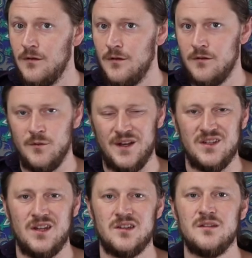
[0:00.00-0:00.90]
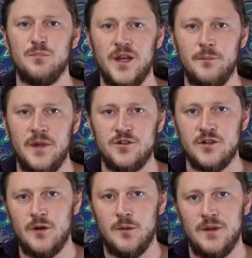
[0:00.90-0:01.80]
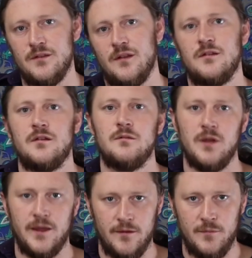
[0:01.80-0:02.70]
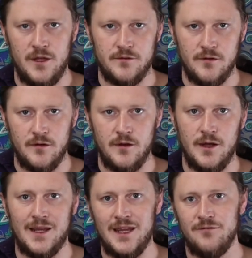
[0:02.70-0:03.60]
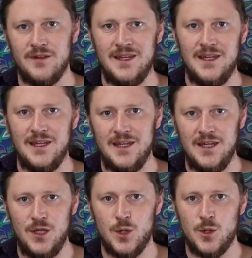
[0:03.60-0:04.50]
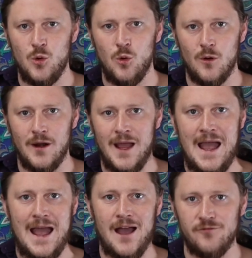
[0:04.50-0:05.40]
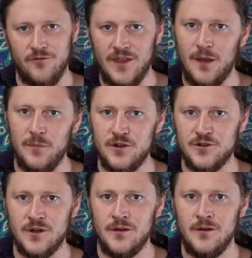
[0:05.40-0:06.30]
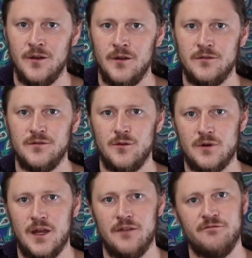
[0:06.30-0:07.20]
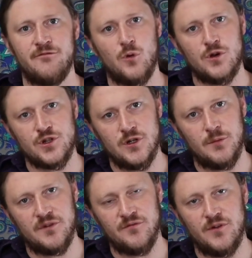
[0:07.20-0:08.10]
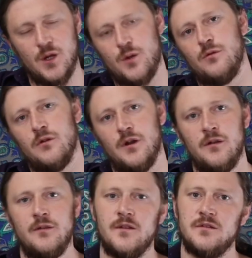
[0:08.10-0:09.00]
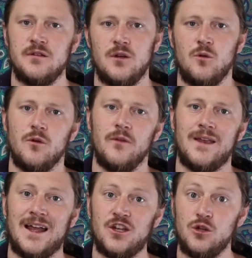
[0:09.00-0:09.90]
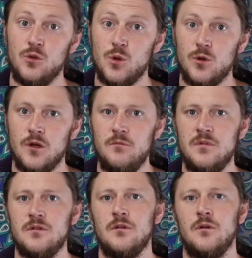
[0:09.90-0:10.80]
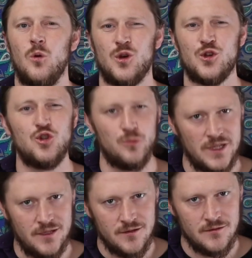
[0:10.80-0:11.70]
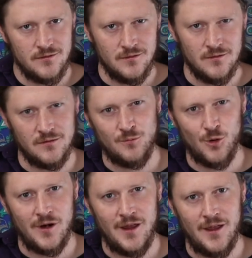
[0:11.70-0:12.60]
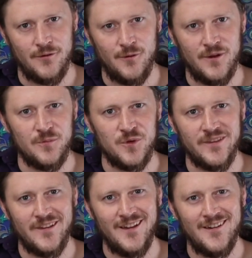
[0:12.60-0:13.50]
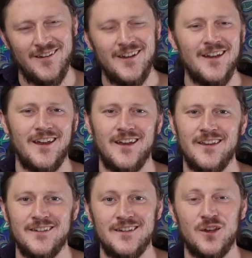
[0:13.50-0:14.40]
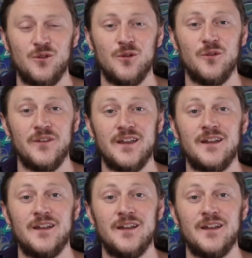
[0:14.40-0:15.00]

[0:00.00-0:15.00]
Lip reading: So when I said a split measure, what I mean is I split the measure and I gave each chord half of that measure. So where I had 4 strums for each chord, the C chord only got 2 strums, or 2 beats. This is a more accurate way to put that. And the D chord only